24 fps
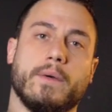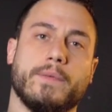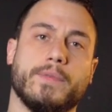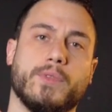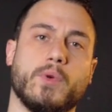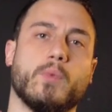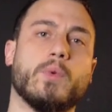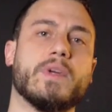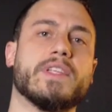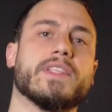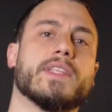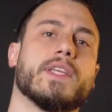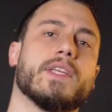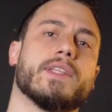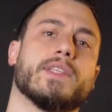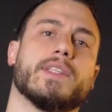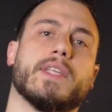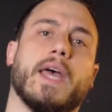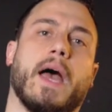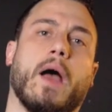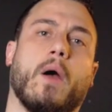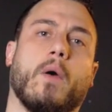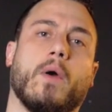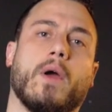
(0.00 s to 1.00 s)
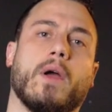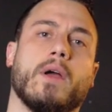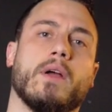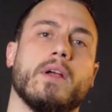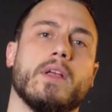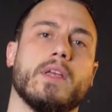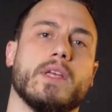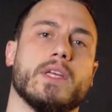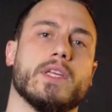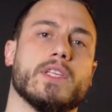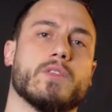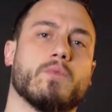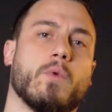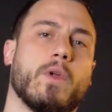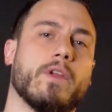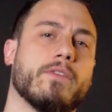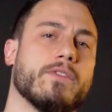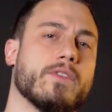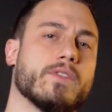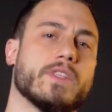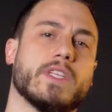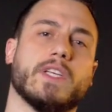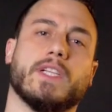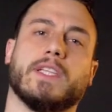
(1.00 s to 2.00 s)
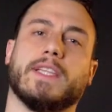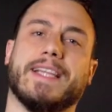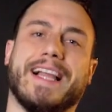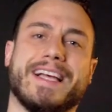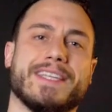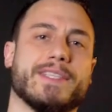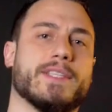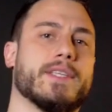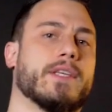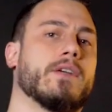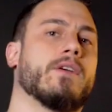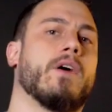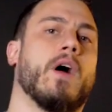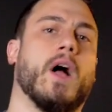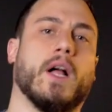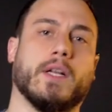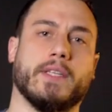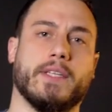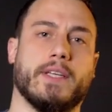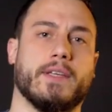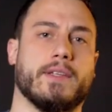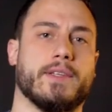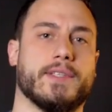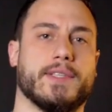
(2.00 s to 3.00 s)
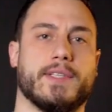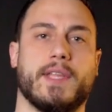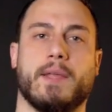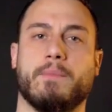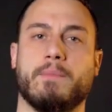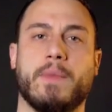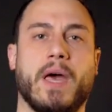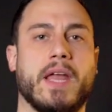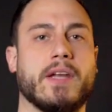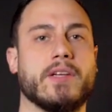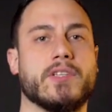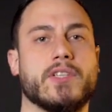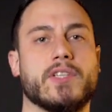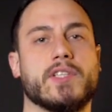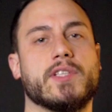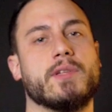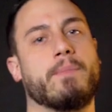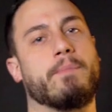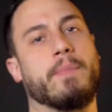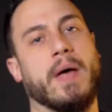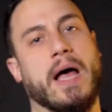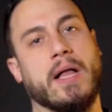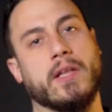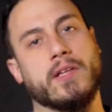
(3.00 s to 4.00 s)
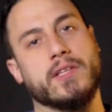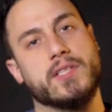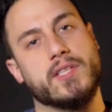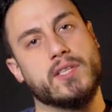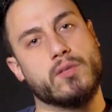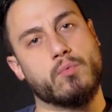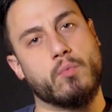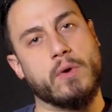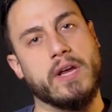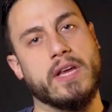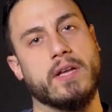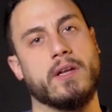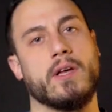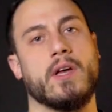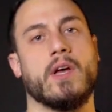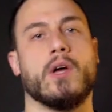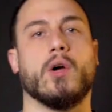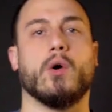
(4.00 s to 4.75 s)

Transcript: The whiskey sour is one of those classic cocktails that manages to balance sweet